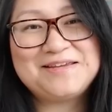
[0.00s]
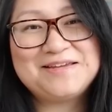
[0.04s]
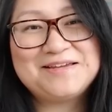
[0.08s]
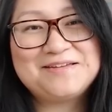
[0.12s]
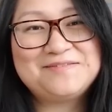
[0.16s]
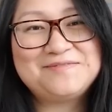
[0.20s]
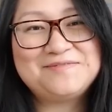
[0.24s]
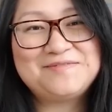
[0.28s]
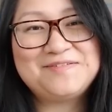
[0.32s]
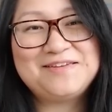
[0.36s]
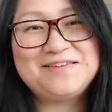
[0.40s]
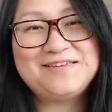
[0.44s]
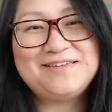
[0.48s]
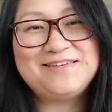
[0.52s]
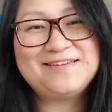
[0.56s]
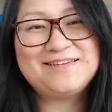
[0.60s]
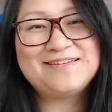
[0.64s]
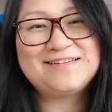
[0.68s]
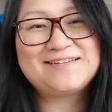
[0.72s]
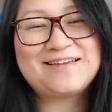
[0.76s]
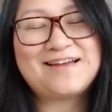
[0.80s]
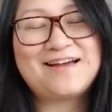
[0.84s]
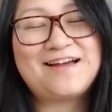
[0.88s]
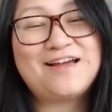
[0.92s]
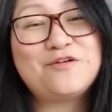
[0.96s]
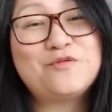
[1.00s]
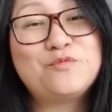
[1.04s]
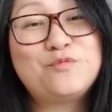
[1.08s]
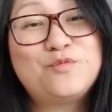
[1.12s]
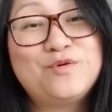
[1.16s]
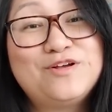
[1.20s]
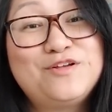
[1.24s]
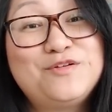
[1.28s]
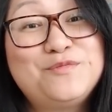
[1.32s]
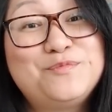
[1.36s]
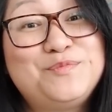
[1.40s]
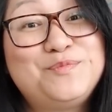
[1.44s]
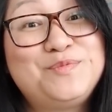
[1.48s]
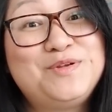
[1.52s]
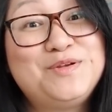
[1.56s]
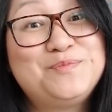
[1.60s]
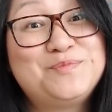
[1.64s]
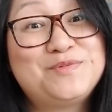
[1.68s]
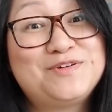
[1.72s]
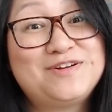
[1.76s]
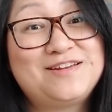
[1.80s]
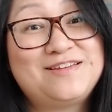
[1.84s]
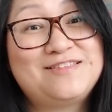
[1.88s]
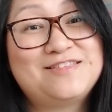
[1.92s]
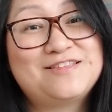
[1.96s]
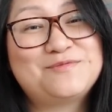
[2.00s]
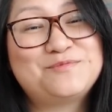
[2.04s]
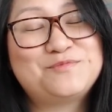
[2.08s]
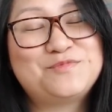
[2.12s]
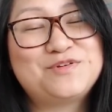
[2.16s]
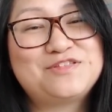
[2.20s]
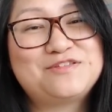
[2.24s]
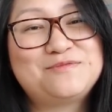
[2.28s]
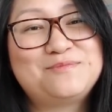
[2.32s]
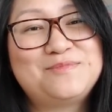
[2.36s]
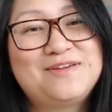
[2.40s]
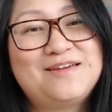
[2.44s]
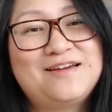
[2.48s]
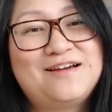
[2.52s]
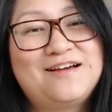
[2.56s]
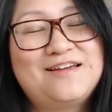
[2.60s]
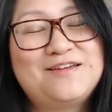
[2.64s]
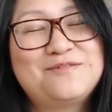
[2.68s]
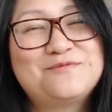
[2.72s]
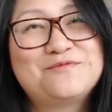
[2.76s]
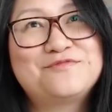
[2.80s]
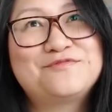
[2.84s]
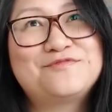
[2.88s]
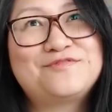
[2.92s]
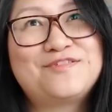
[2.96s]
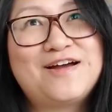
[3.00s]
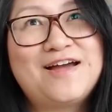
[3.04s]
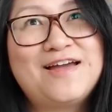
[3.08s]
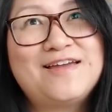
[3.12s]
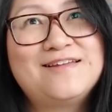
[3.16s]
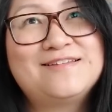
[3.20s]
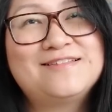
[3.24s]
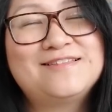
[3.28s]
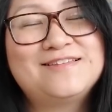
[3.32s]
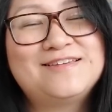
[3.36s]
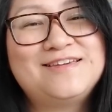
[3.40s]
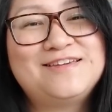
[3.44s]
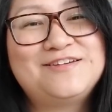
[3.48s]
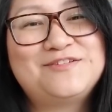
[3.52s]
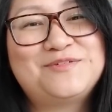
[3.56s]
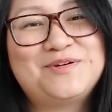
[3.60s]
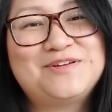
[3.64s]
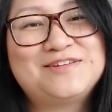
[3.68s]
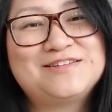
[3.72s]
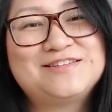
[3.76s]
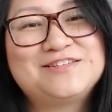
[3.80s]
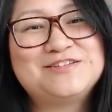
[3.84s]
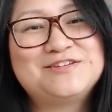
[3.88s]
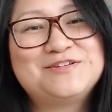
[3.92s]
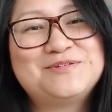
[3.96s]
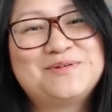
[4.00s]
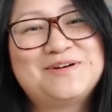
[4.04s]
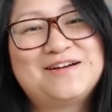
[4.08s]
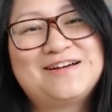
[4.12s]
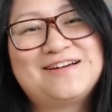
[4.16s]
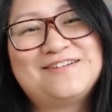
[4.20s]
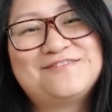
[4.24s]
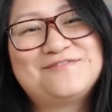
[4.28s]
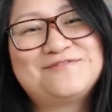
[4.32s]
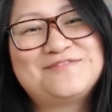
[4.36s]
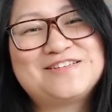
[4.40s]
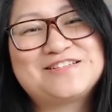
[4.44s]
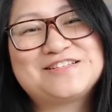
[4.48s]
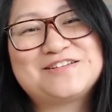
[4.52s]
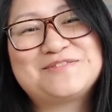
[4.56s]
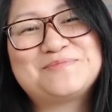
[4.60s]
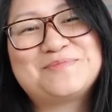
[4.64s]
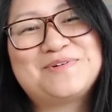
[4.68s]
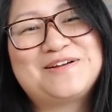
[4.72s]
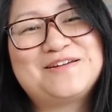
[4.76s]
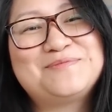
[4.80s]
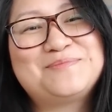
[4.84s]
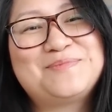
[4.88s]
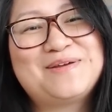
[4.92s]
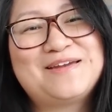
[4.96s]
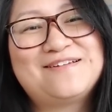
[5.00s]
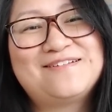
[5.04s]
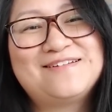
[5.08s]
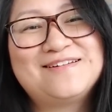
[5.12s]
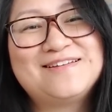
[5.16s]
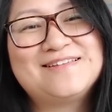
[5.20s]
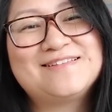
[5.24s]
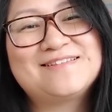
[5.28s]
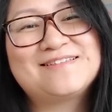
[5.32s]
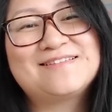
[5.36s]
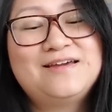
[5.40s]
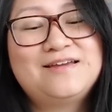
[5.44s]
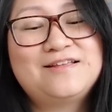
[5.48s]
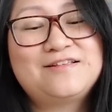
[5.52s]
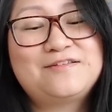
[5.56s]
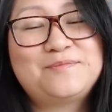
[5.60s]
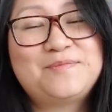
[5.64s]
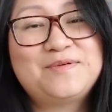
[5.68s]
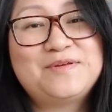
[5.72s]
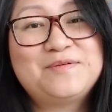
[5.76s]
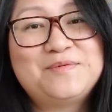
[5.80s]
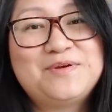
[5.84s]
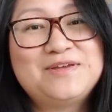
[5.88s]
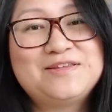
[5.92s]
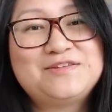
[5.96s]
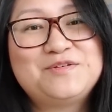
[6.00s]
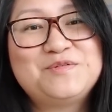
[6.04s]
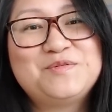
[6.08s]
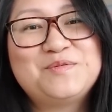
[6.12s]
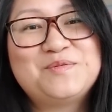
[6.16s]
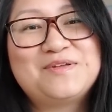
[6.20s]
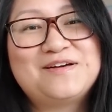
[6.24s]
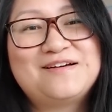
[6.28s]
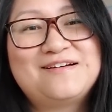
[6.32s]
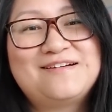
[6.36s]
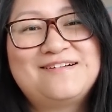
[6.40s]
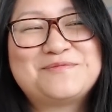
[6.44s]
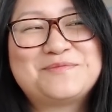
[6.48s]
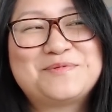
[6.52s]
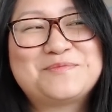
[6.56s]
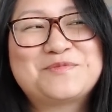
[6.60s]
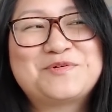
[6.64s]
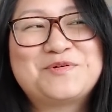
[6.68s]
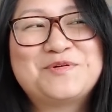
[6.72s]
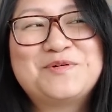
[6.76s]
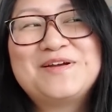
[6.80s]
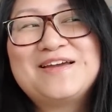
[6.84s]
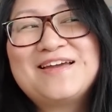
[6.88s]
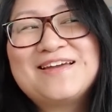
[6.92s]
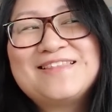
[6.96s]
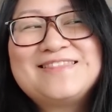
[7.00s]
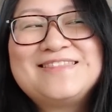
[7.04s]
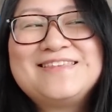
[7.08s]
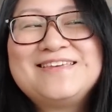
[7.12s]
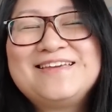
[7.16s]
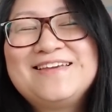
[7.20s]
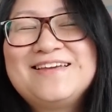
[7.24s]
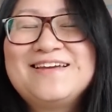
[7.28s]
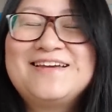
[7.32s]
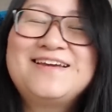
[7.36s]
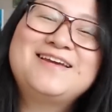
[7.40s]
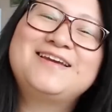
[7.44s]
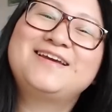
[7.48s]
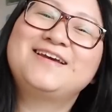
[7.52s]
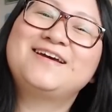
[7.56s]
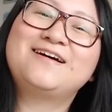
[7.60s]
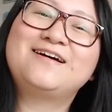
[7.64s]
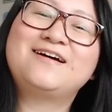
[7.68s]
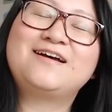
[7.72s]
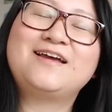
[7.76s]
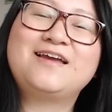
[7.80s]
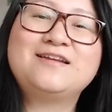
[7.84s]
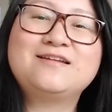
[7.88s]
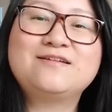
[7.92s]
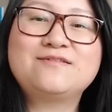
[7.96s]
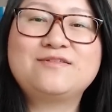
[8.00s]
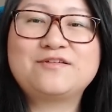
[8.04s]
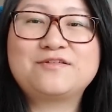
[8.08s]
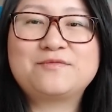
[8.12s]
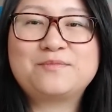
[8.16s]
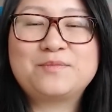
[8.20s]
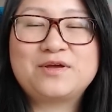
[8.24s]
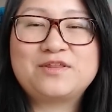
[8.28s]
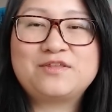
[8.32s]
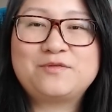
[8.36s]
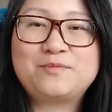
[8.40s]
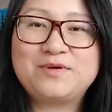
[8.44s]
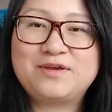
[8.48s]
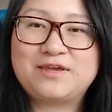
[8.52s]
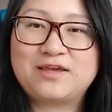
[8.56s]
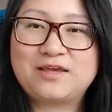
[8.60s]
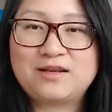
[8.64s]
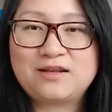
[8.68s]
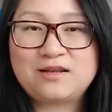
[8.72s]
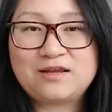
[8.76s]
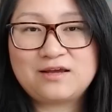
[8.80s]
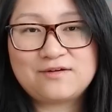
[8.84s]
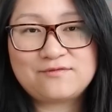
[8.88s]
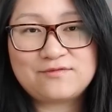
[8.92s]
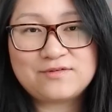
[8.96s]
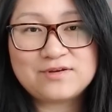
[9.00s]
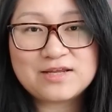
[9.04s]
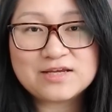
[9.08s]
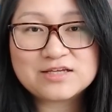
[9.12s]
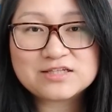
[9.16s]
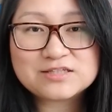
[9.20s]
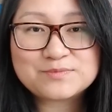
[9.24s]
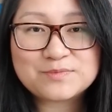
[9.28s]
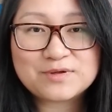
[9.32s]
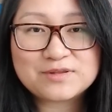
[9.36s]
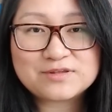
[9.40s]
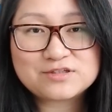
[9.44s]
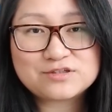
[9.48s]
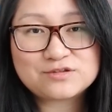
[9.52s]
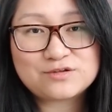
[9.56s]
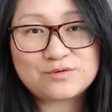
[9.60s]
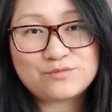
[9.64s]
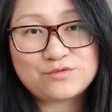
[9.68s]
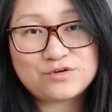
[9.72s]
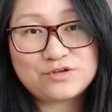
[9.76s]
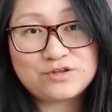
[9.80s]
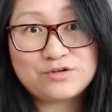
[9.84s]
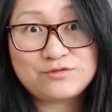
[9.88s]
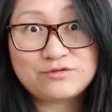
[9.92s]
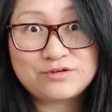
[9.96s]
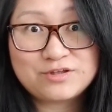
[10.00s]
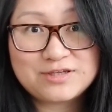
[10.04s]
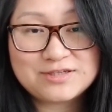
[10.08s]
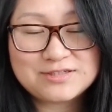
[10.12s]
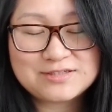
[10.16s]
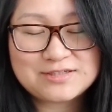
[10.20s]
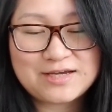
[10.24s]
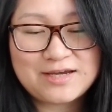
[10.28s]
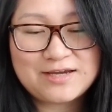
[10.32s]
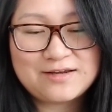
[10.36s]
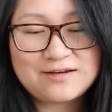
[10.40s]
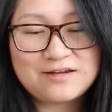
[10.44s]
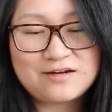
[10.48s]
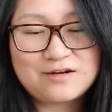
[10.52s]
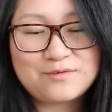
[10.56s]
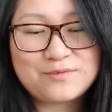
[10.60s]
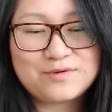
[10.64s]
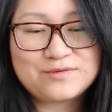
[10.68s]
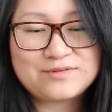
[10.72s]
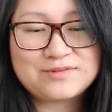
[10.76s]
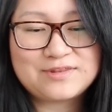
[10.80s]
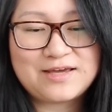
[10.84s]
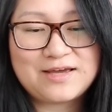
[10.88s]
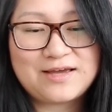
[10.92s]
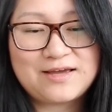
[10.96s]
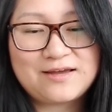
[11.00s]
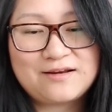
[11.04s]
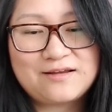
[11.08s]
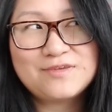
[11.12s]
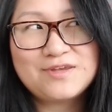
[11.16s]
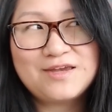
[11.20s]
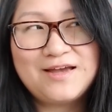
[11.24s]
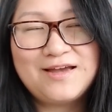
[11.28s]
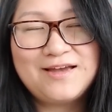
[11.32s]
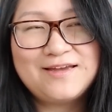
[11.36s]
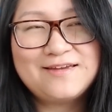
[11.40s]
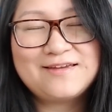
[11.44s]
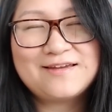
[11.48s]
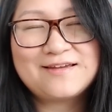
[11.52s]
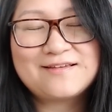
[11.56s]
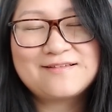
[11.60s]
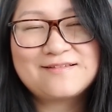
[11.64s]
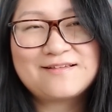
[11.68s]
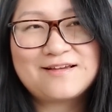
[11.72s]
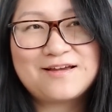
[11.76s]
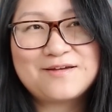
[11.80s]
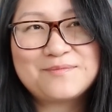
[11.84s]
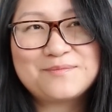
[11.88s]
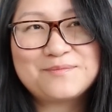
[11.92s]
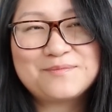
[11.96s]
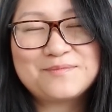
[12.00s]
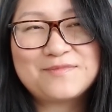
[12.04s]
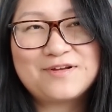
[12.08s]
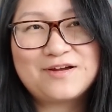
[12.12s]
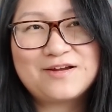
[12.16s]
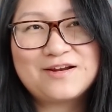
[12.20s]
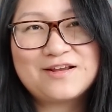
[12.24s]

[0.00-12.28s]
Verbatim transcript: convenient. I will be bringing them with me. I am finally going to uh, visit my parents. It's been way too long. I'm going at the end of this month, beginning of next month. So I'm really, really excited about that. I guess I'm not